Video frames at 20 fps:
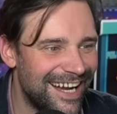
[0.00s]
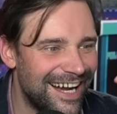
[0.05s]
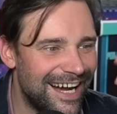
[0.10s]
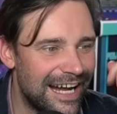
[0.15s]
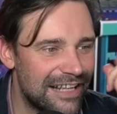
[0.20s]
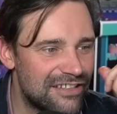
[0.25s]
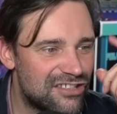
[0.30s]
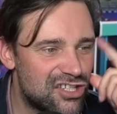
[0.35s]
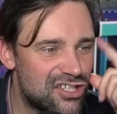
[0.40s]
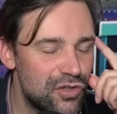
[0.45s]

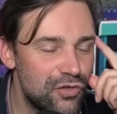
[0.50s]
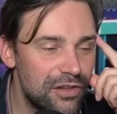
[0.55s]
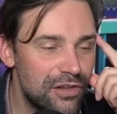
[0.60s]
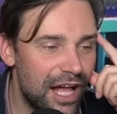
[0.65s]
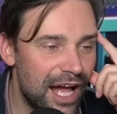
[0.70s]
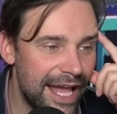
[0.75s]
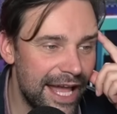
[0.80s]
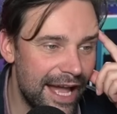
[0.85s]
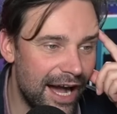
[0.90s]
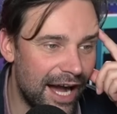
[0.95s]

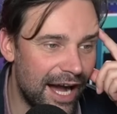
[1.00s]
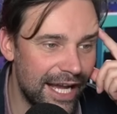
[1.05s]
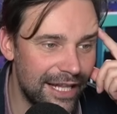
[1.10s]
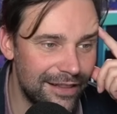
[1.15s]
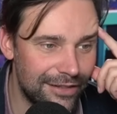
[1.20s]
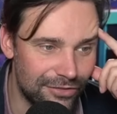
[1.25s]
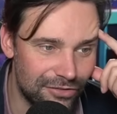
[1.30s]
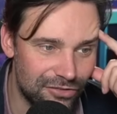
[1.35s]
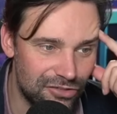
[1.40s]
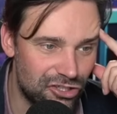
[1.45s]
Tulai
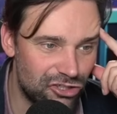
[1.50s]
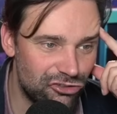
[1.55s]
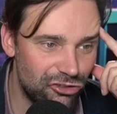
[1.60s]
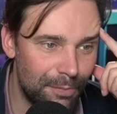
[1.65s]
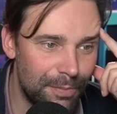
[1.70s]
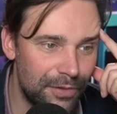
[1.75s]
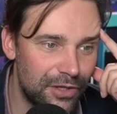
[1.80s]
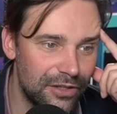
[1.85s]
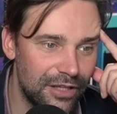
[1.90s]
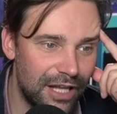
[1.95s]
Island,
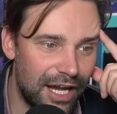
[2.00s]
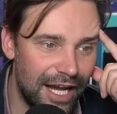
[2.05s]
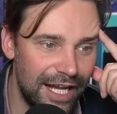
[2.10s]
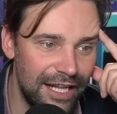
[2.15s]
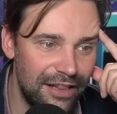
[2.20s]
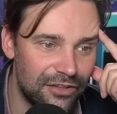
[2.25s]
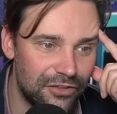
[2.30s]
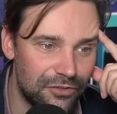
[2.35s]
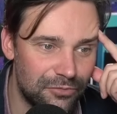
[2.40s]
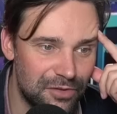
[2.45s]
tropical
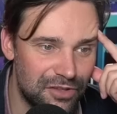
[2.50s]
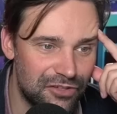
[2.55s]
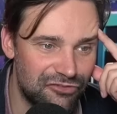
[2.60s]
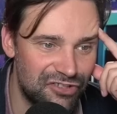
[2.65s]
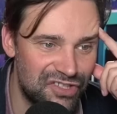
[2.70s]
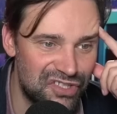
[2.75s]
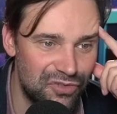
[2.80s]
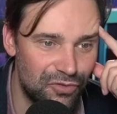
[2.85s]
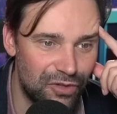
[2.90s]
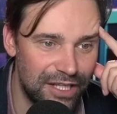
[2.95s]
island with
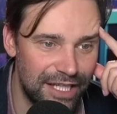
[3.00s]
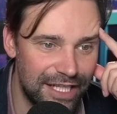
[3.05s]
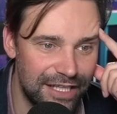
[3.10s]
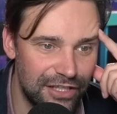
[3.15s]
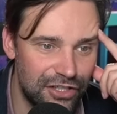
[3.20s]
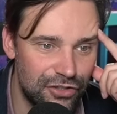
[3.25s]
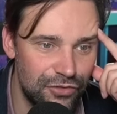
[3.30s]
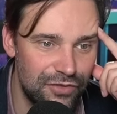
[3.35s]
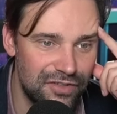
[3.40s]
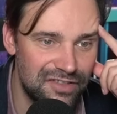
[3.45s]
crystal clear
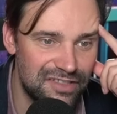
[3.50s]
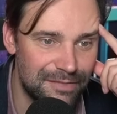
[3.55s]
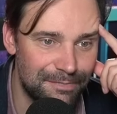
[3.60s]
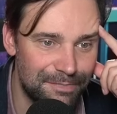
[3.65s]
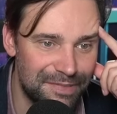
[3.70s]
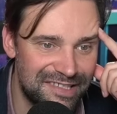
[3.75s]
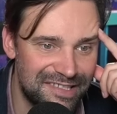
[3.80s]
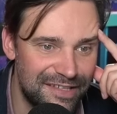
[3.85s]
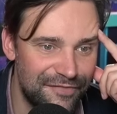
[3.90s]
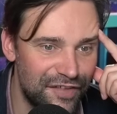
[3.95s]
lagoons
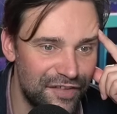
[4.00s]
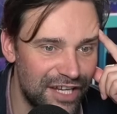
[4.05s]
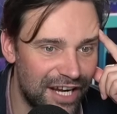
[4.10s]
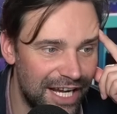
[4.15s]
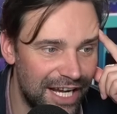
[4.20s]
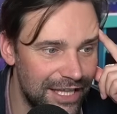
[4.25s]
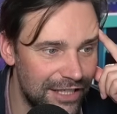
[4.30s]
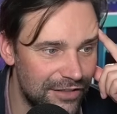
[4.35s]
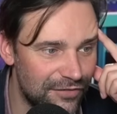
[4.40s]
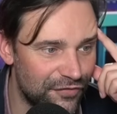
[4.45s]
and Pacific
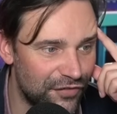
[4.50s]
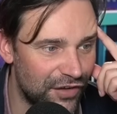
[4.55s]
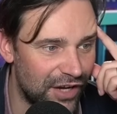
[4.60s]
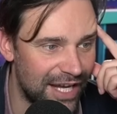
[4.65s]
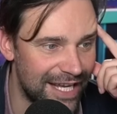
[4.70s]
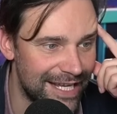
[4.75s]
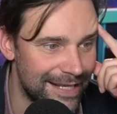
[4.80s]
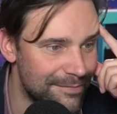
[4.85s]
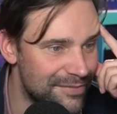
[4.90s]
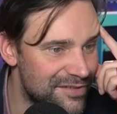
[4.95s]
Island
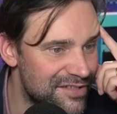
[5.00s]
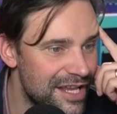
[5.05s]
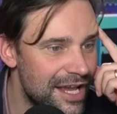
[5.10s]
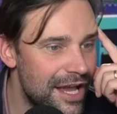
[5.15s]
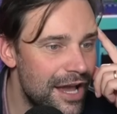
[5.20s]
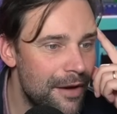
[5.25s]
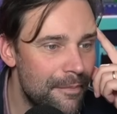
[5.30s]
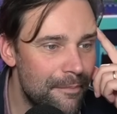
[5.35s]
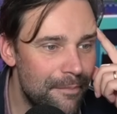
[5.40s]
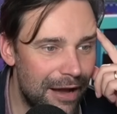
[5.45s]
vibes.
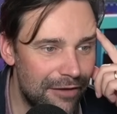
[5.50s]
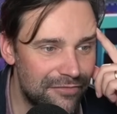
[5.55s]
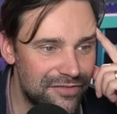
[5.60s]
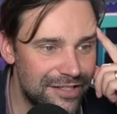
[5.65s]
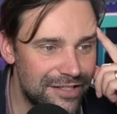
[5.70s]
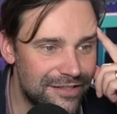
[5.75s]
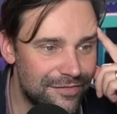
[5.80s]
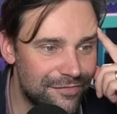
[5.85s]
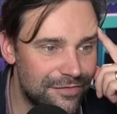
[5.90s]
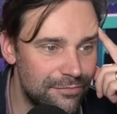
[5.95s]

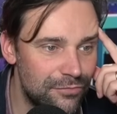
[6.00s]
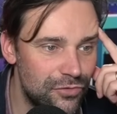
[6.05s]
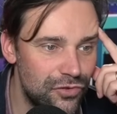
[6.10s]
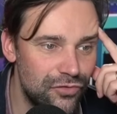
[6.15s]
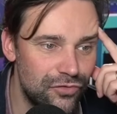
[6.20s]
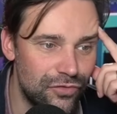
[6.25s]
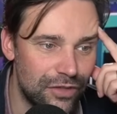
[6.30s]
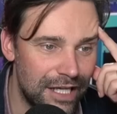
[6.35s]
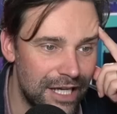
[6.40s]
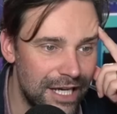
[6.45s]
Mountains of the
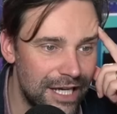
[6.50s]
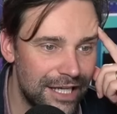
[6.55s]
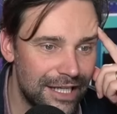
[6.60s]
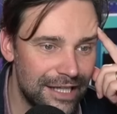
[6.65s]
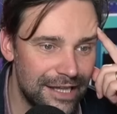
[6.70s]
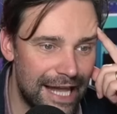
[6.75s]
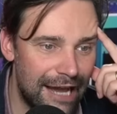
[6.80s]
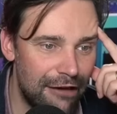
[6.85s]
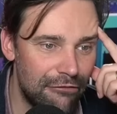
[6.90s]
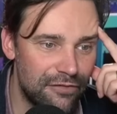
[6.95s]
Moon,
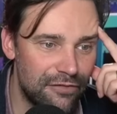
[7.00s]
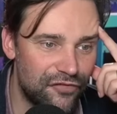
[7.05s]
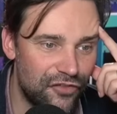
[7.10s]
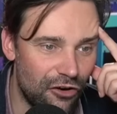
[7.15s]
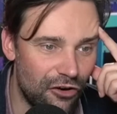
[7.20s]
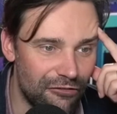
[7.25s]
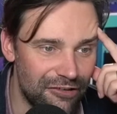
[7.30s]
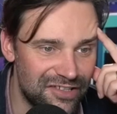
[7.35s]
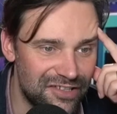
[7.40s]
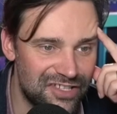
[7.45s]
cloud
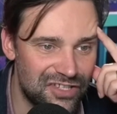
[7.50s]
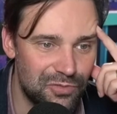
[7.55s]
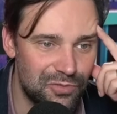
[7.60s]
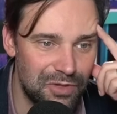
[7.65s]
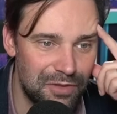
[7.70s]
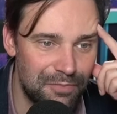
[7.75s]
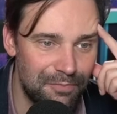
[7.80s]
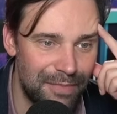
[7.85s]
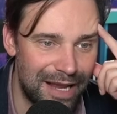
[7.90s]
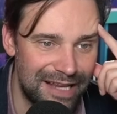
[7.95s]
forests
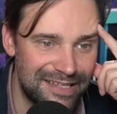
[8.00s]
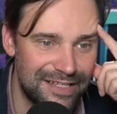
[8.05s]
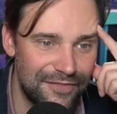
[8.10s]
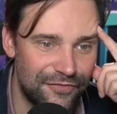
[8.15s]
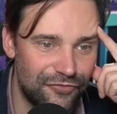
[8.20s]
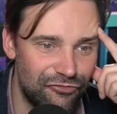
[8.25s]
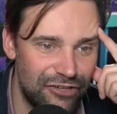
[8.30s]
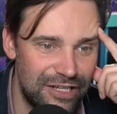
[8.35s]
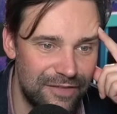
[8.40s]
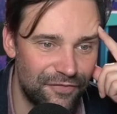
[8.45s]
with
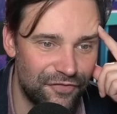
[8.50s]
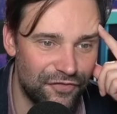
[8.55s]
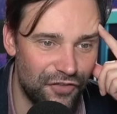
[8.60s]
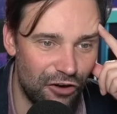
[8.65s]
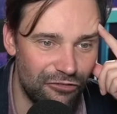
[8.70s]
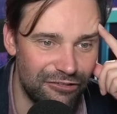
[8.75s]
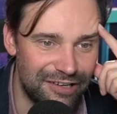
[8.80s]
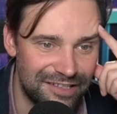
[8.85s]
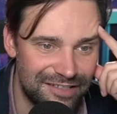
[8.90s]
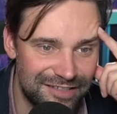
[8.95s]
massive green
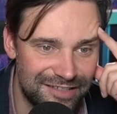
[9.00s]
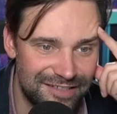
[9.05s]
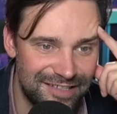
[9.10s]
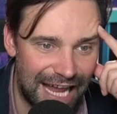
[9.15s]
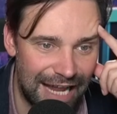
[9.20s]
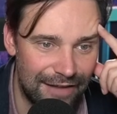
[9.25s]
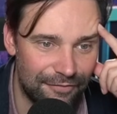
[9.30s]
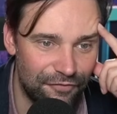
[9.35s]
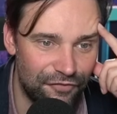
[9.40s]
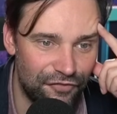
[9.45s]

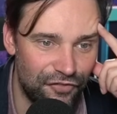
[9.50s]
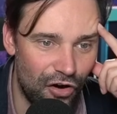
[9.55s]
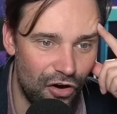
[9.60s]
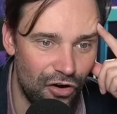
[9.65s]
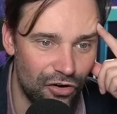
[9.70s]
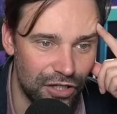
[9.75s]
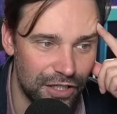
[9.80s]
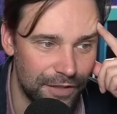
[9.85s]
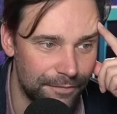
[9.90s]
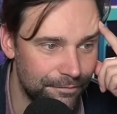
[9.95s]
forests and
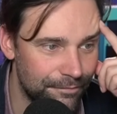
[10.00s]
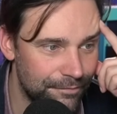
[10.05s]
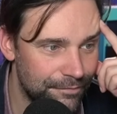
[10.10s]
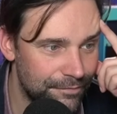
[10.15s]
fog.